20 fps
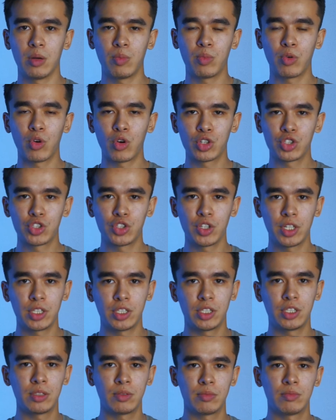
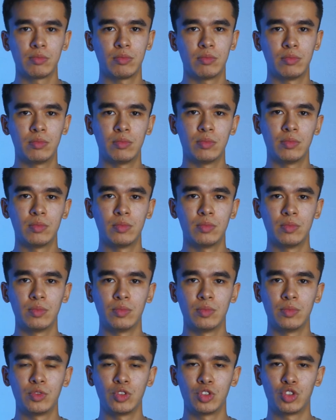portrait
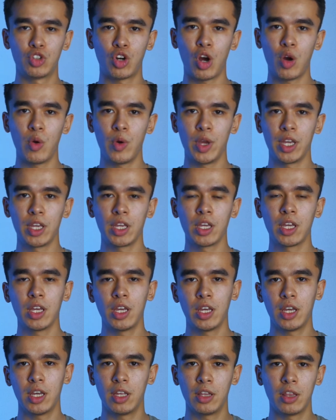drawing
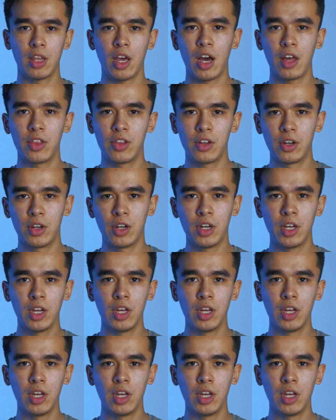and other